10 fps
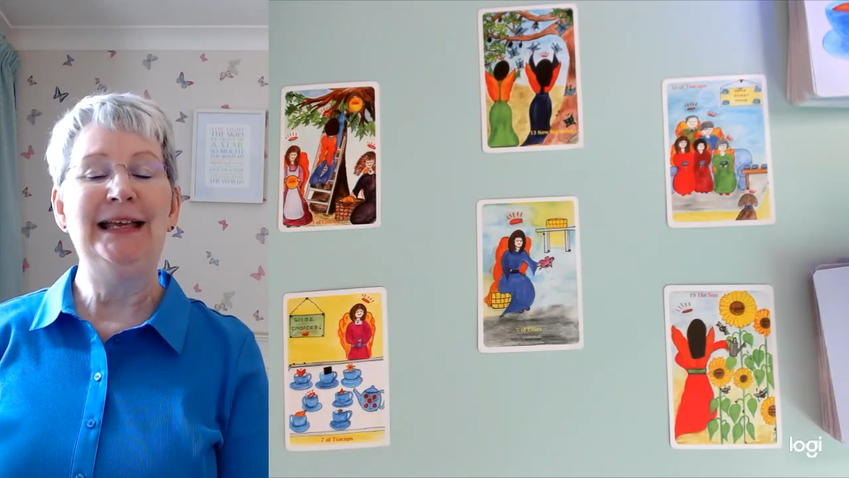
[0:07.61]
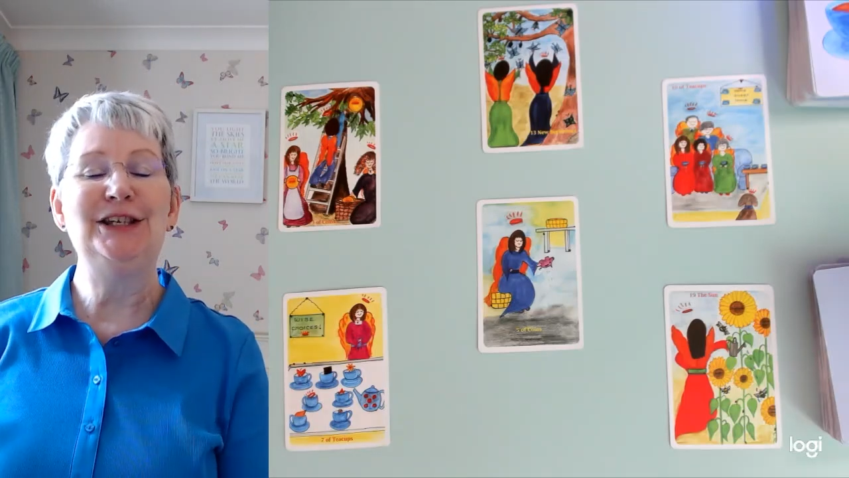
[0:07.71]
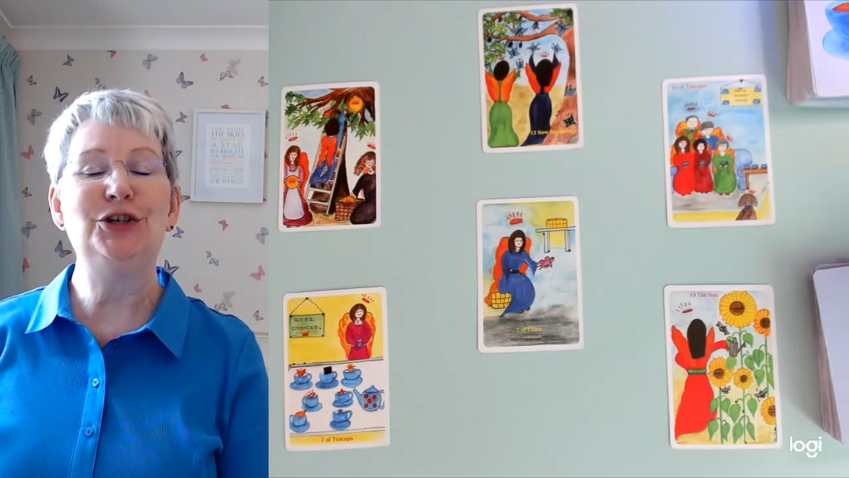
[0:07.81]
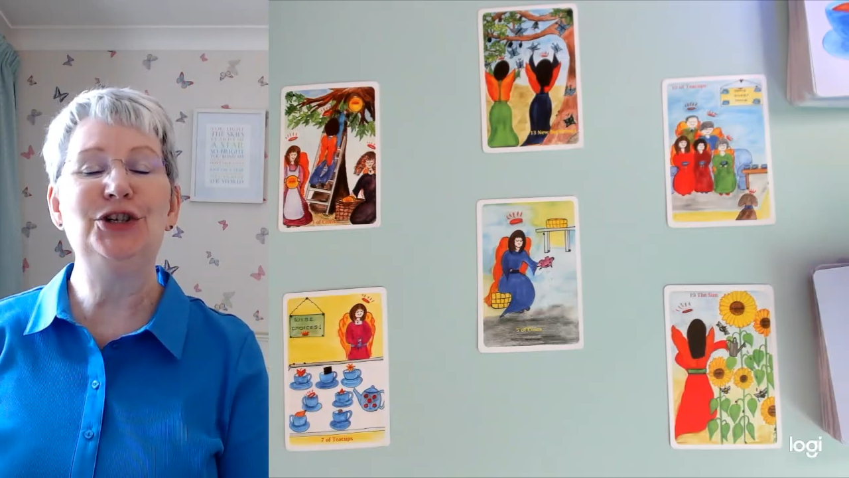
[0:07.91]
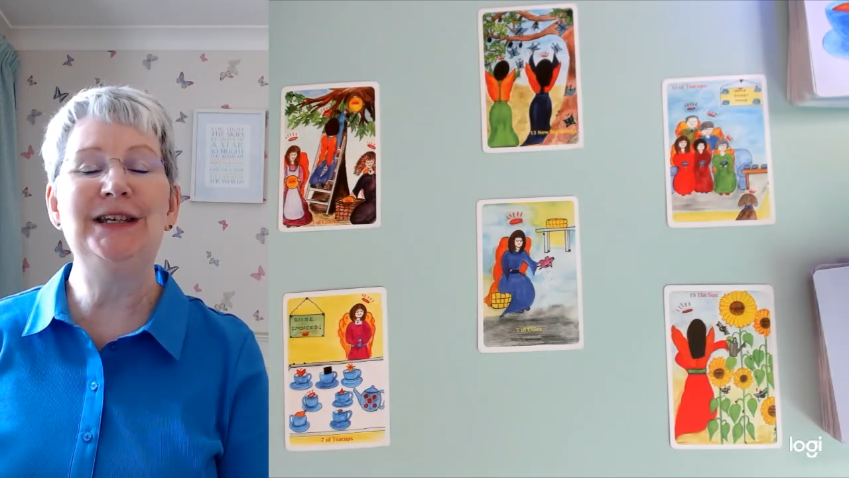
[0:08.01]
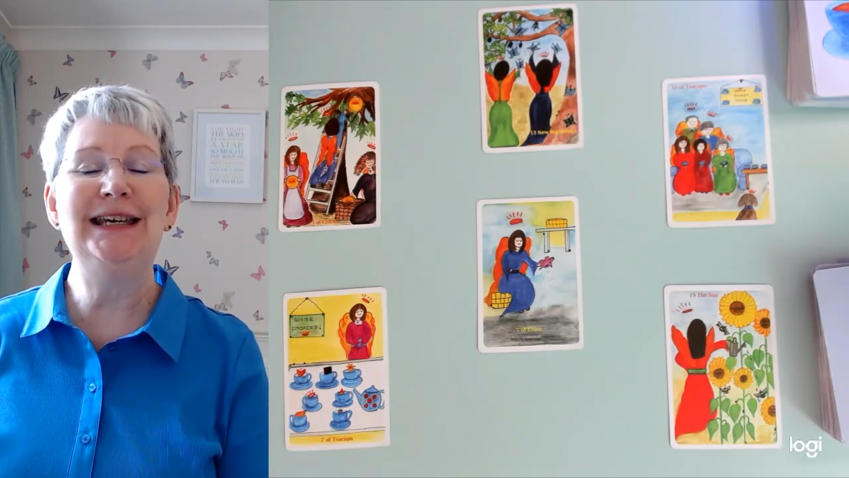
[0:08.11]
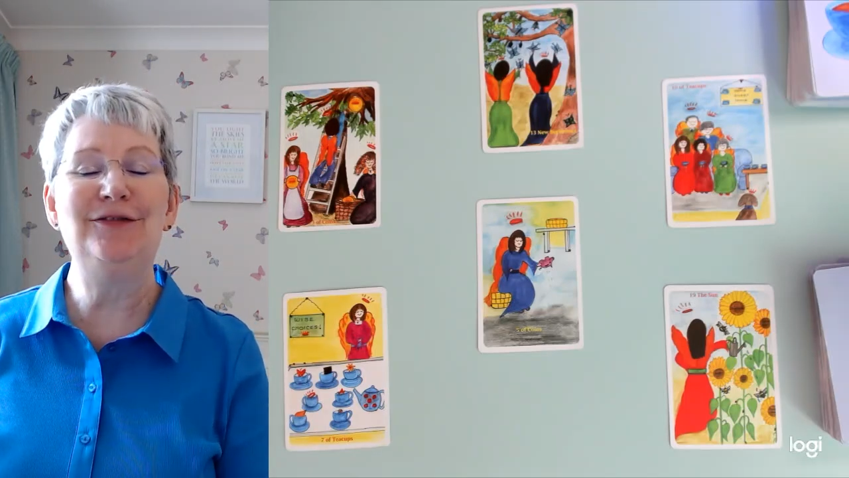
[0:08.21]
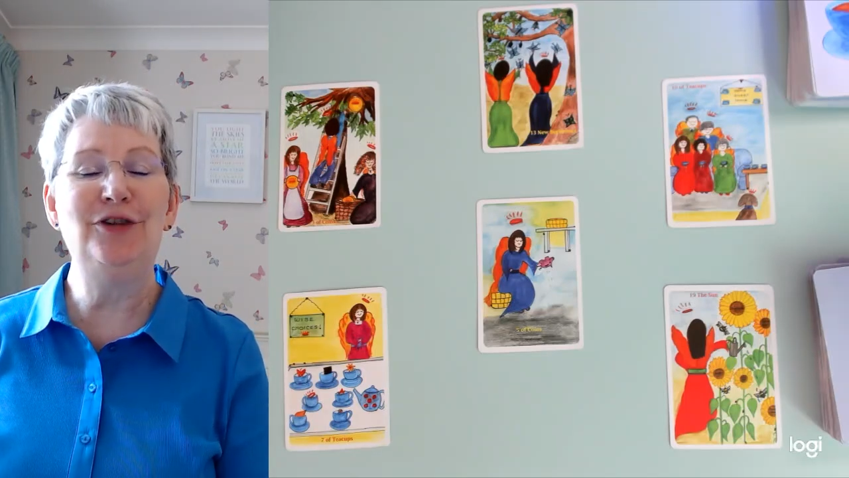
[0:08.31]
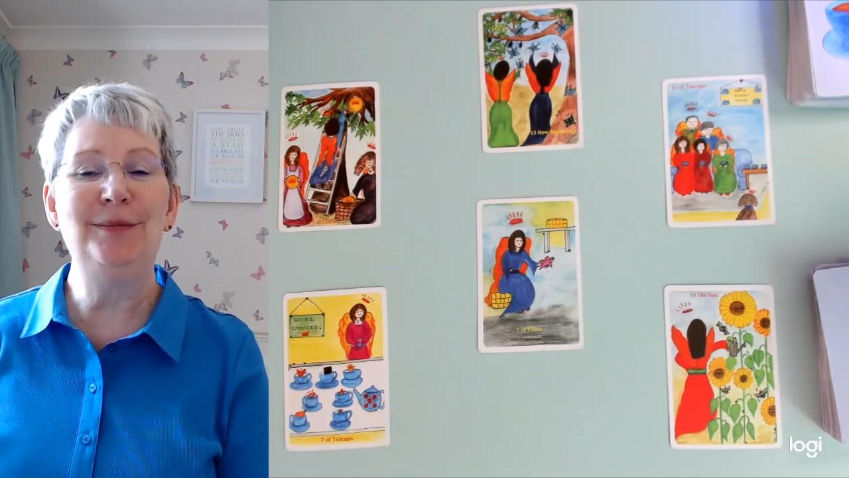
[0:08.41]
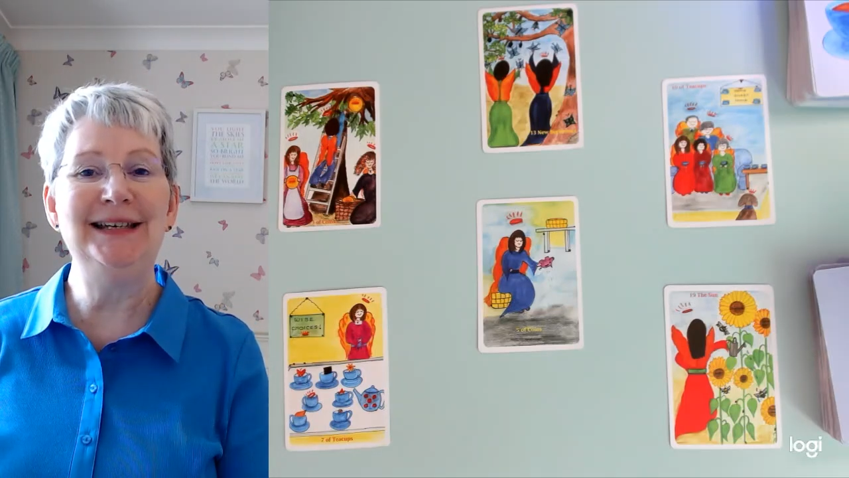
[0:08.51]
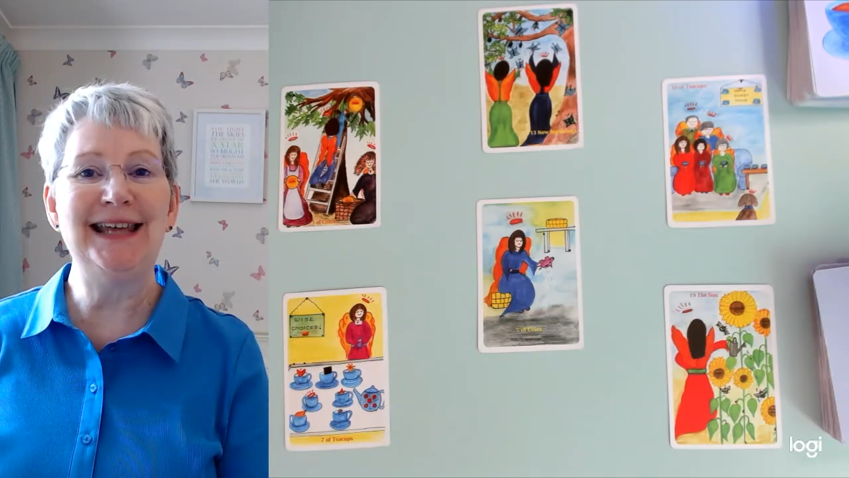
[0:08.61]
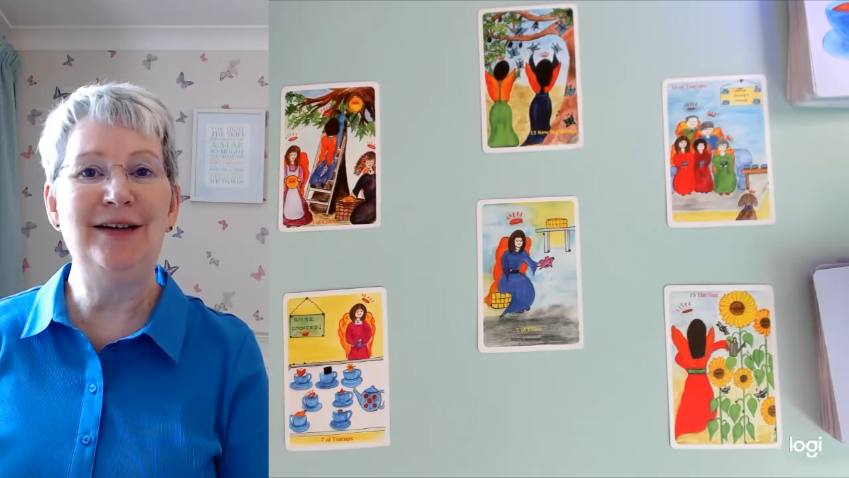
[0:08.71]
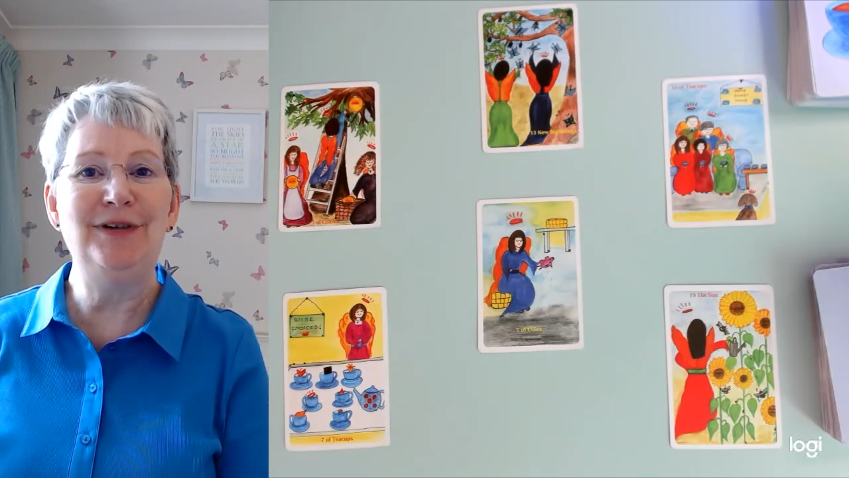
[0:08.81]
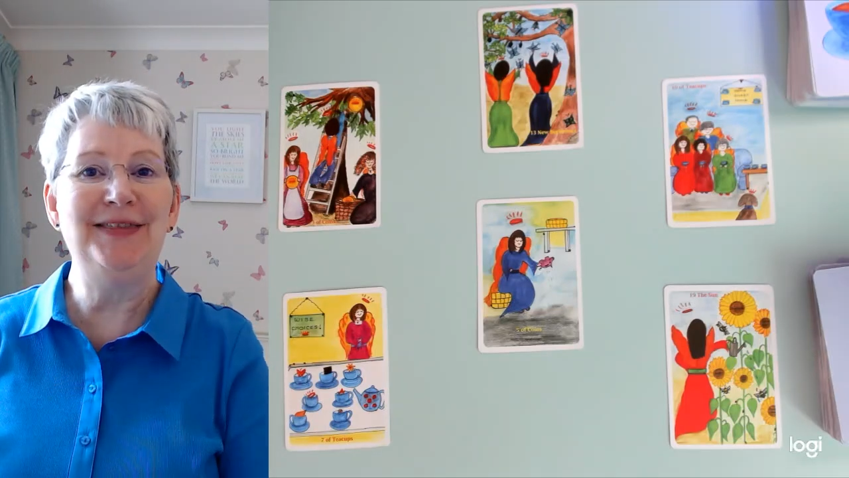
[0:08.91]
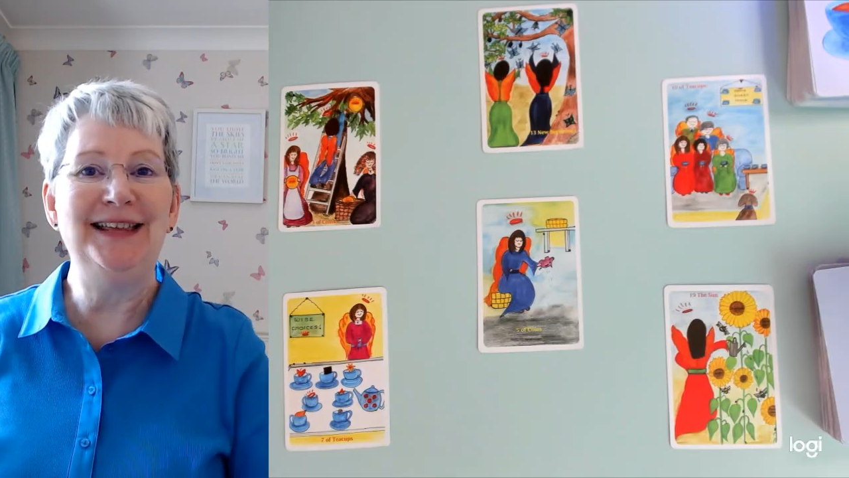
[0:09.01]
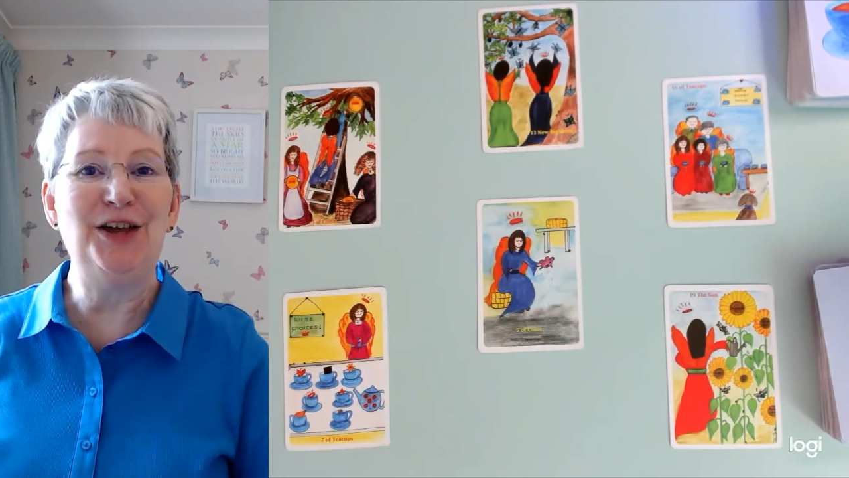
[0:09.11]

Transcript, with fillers: so take from it everything